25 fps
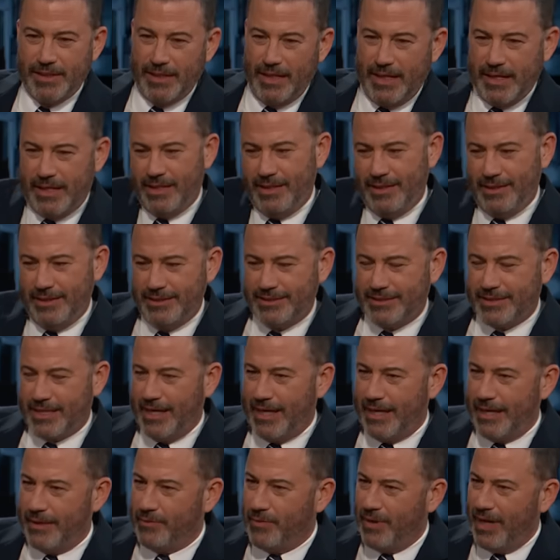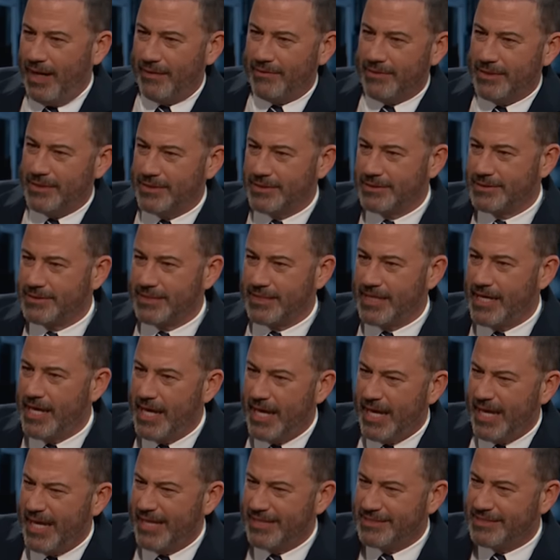like, hey, this guy, wow, he doesn't,
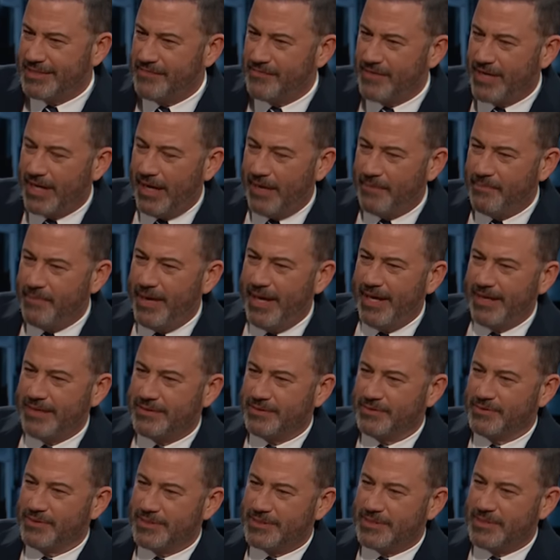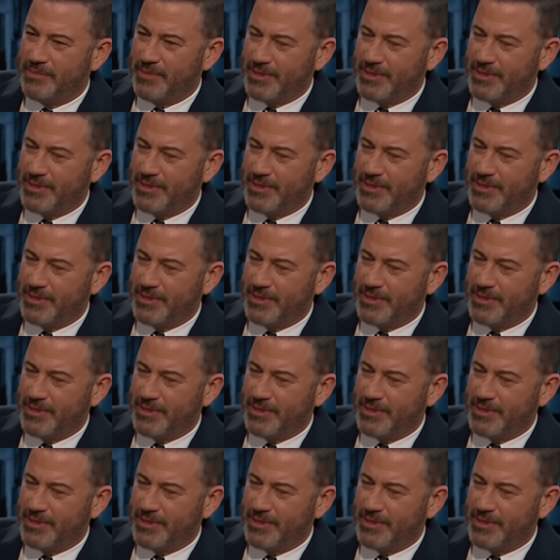he hasn't even gotten back to us. He